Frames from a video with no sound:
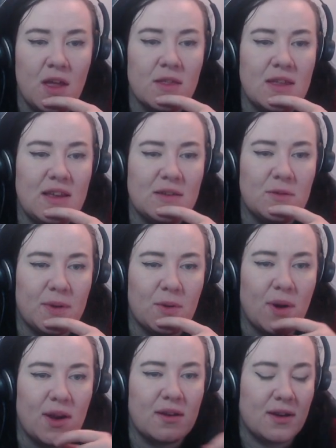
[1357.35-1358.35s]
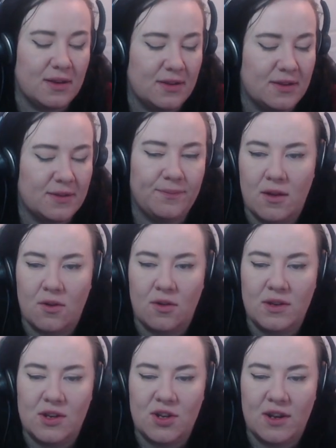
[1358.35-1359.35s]
These would be quite nice.
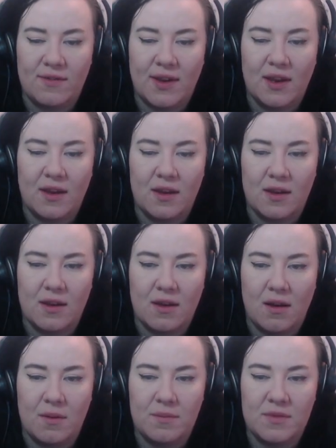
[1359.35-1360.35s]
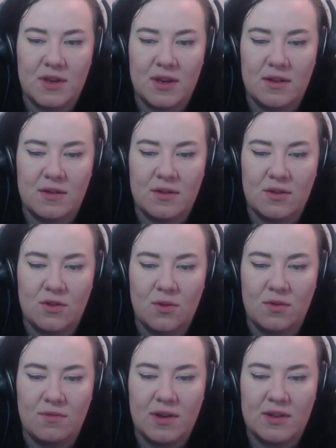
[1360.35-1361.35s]
Cottage living comes in to
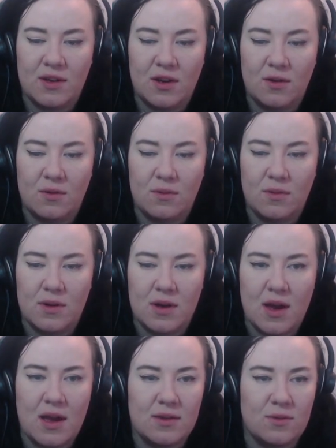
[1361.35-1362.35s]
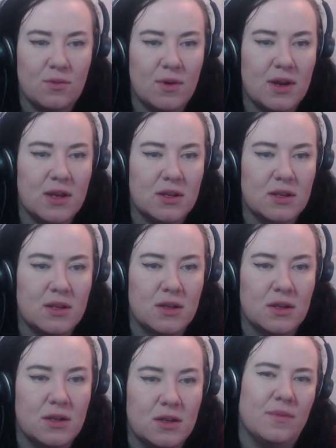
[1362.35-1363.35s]
the rescue, as always.
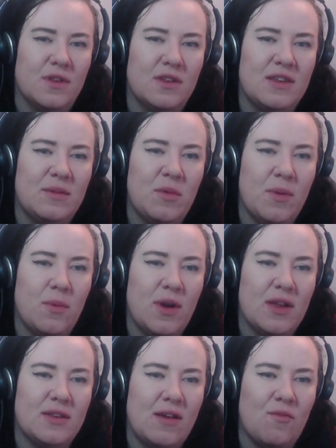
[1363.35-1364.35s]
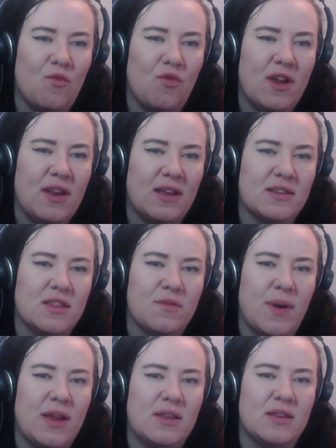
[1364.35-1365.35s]
Does it seem a bit weird to have them right next to the
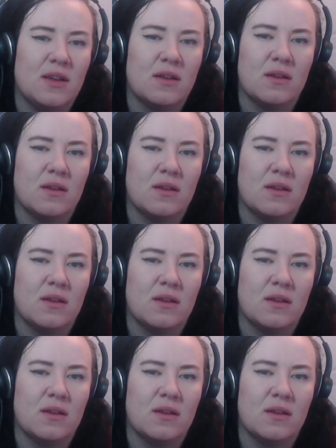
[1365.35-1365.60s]
painting?